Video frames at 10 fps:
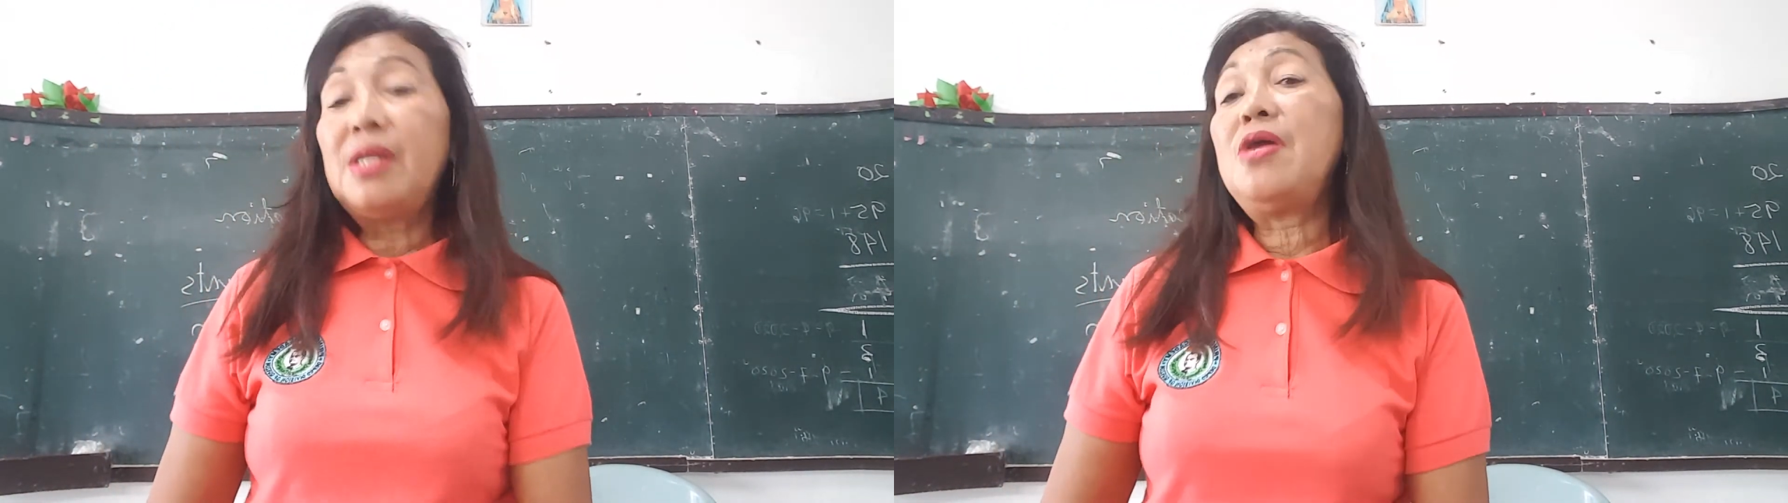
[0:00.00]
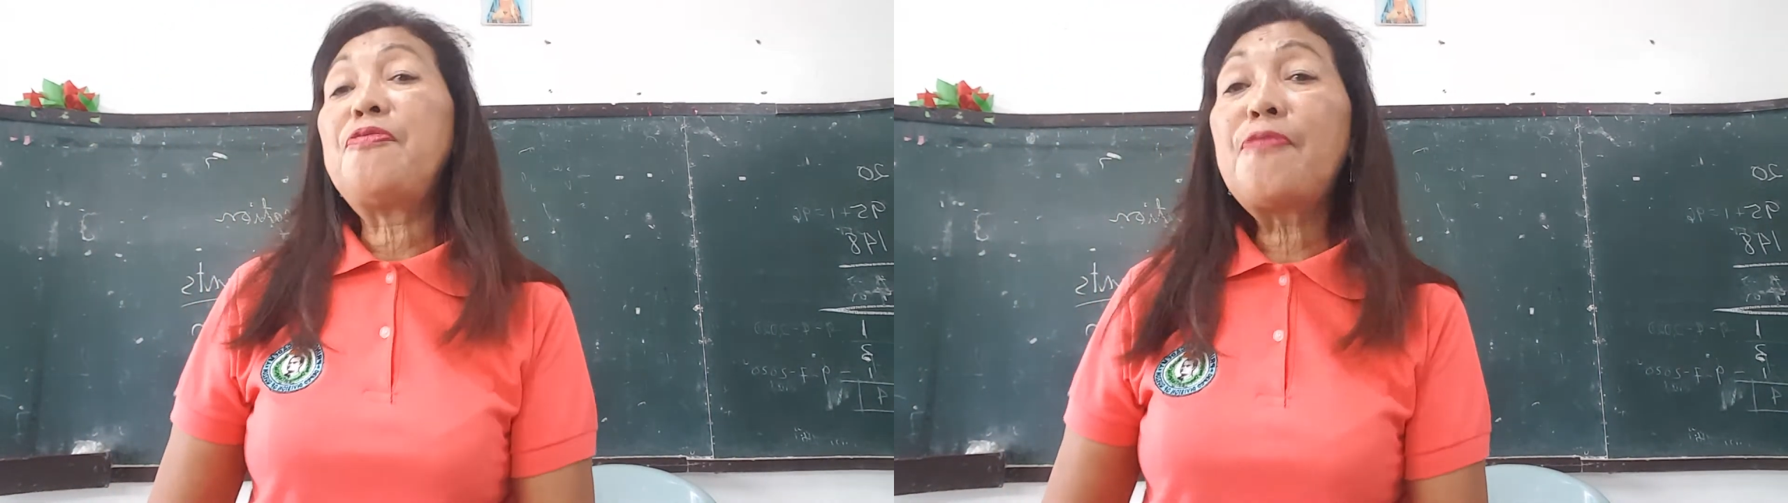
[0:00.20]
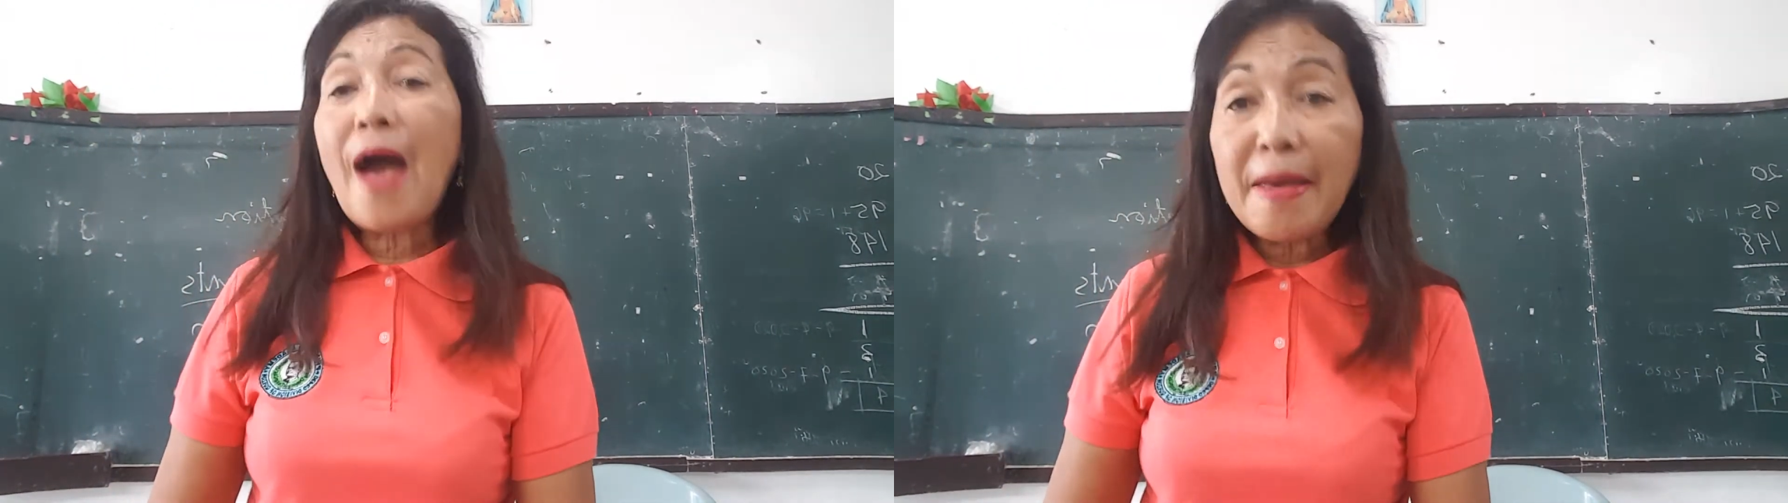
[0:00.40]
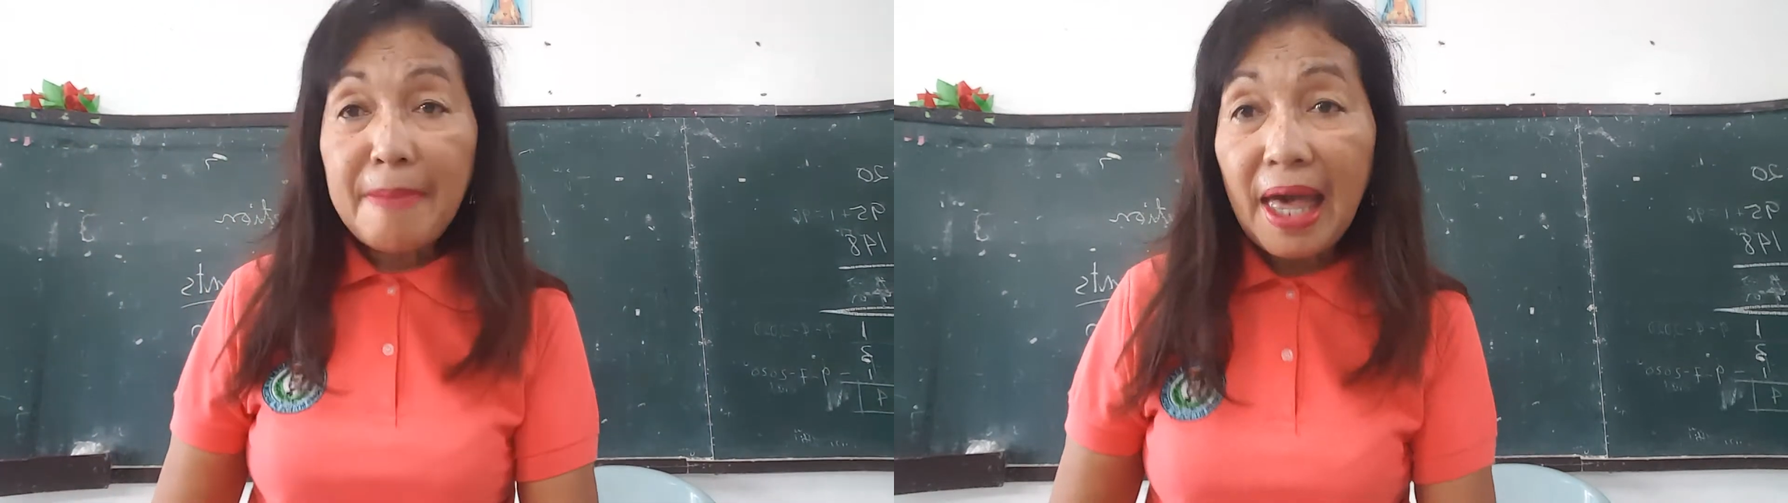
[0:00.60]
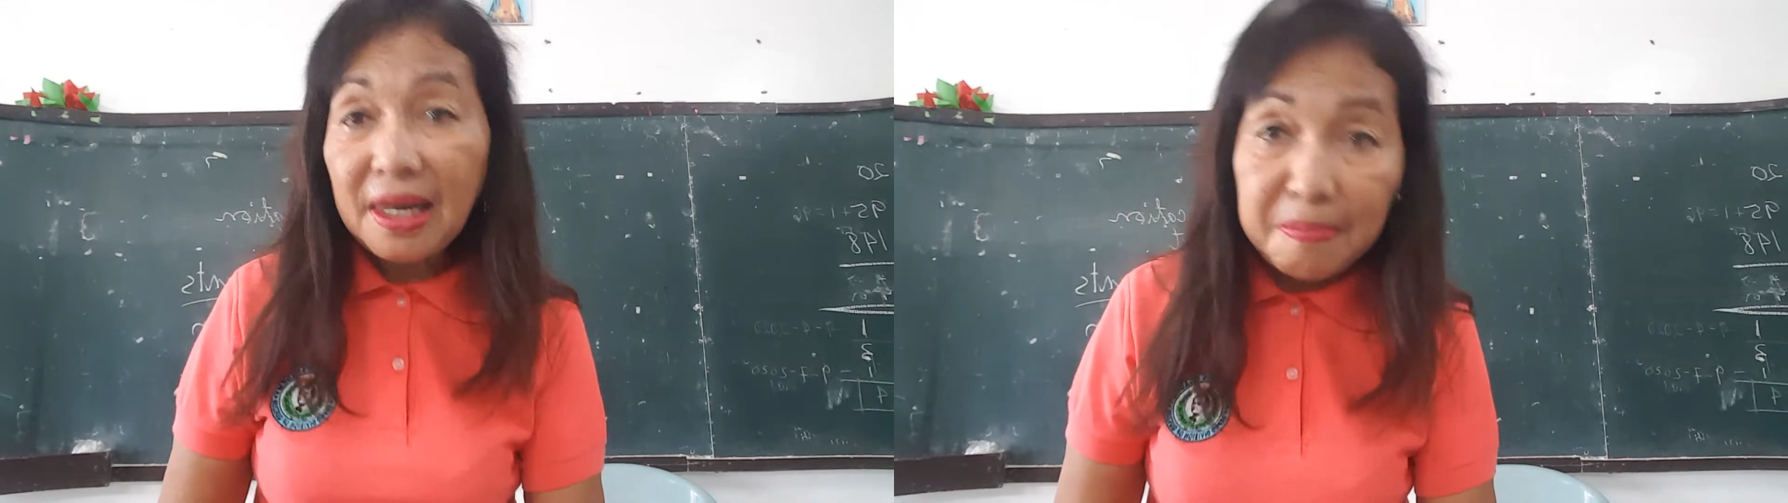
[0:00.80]
the
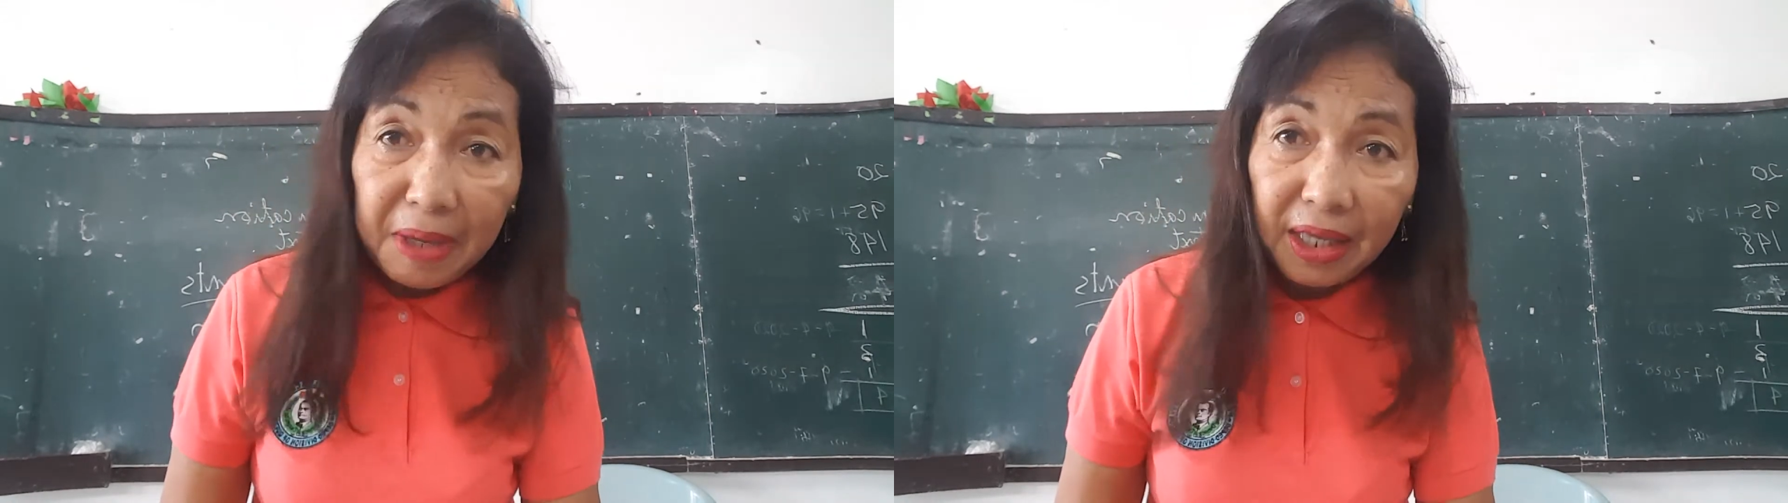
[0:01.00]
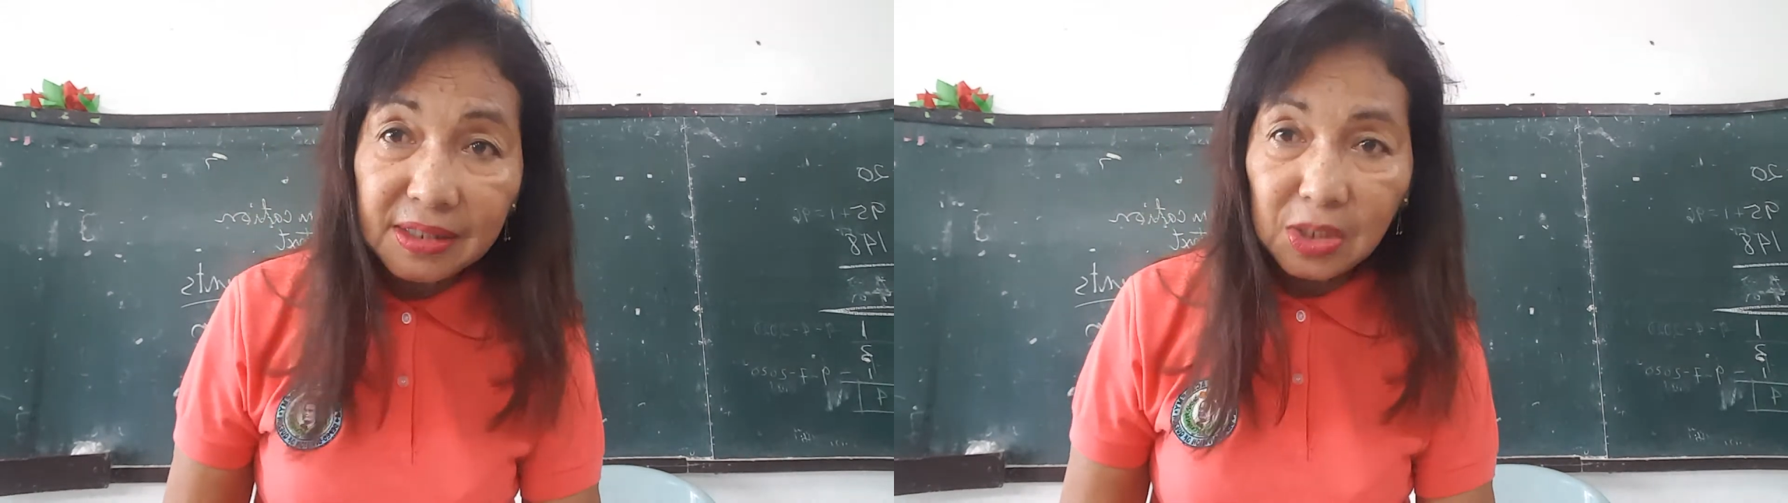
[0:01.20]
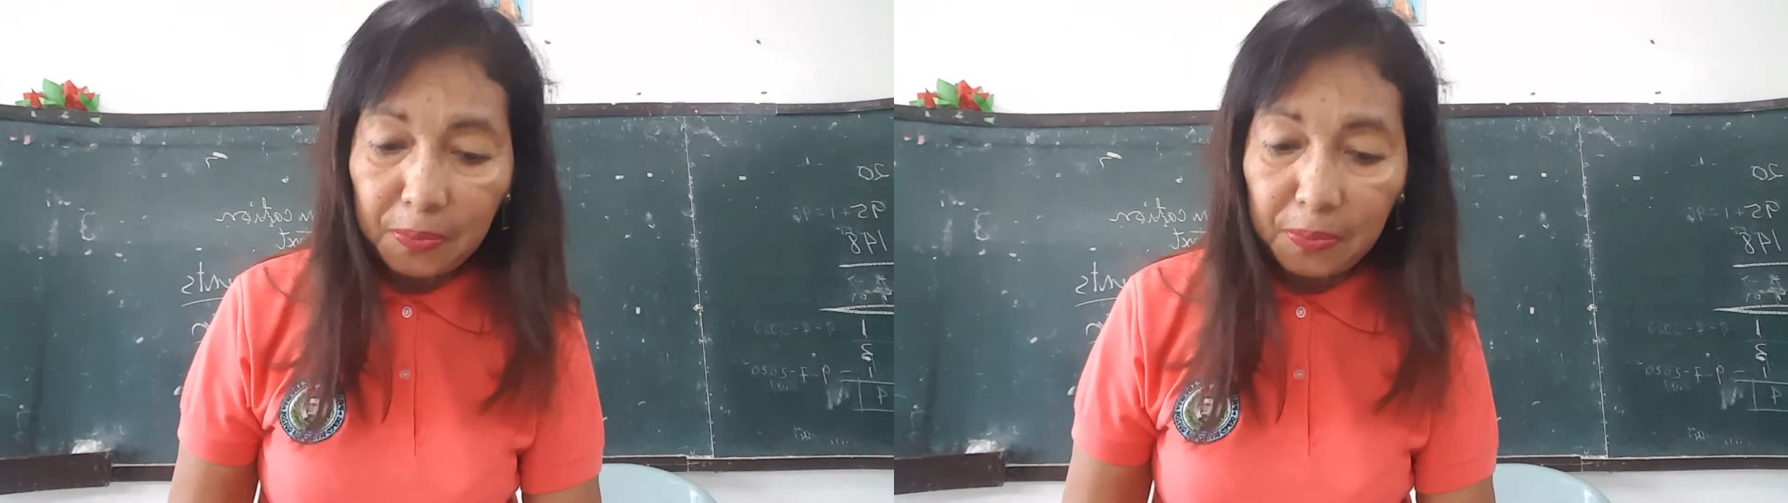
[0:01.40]
5 elements